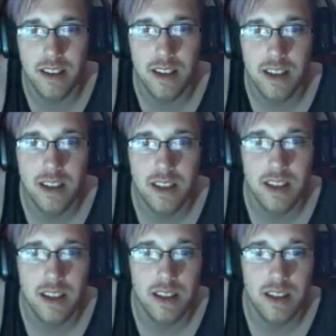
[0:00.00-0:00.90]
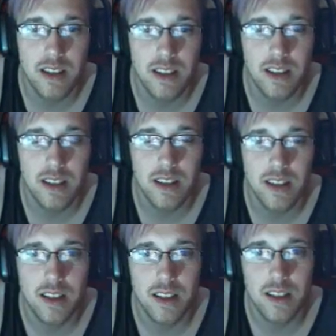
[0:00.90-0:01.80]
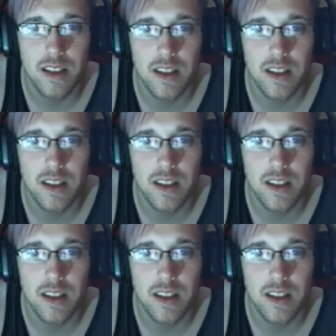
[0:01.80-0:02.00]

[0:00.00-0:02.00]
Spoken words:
(silence)